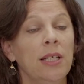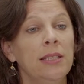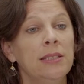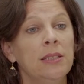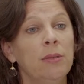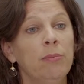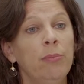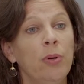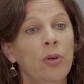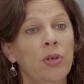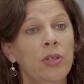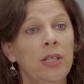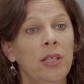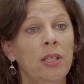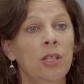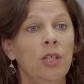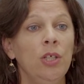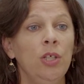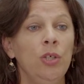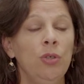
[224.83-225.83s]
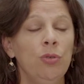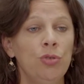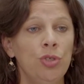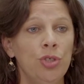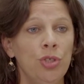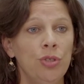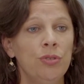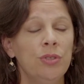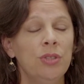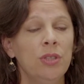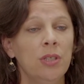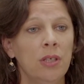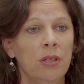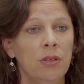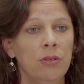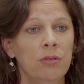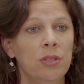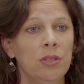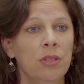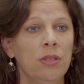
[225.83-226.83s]
It's a body that you choose to
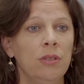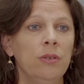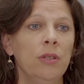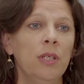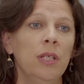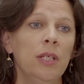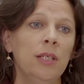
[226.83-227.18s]
go to,